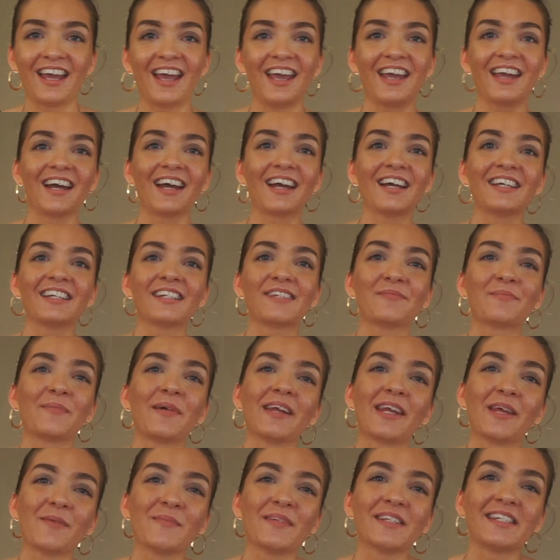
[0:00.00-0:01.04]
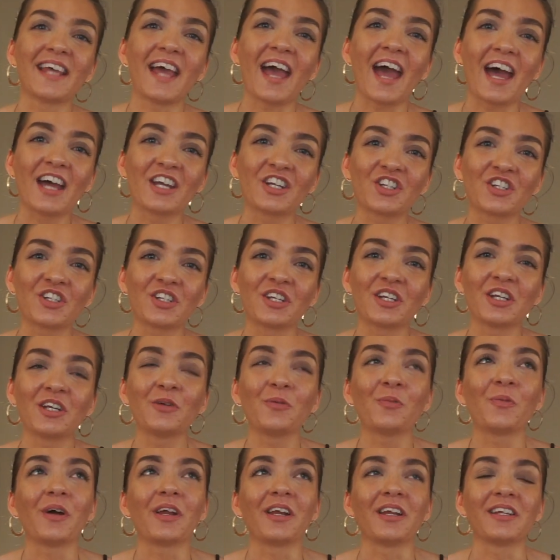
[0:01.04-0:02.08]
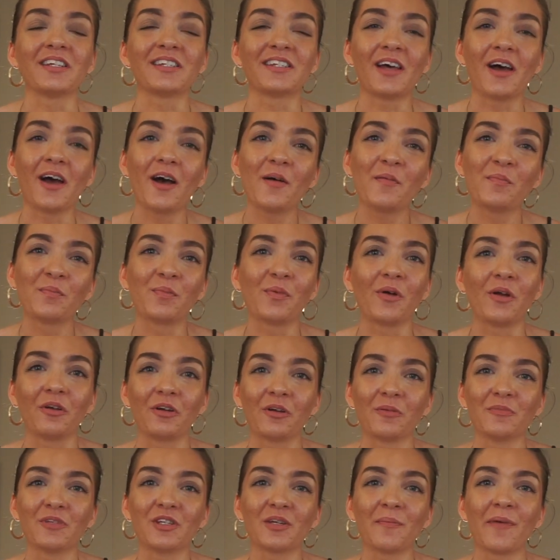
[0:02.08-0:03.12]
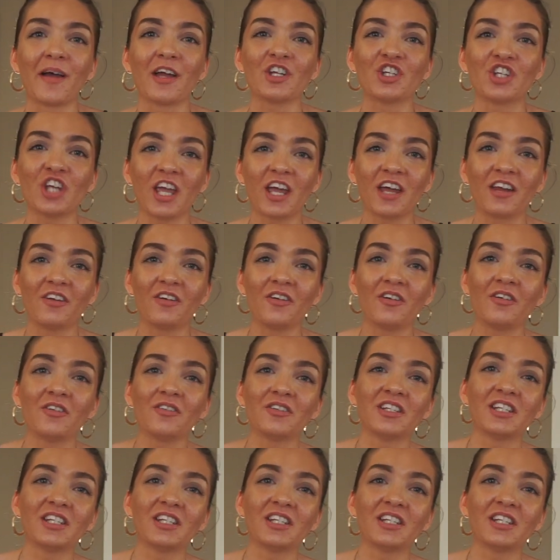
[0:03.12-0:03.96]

Hey guys, my name is Ashley. What is up? Welcome to my channel.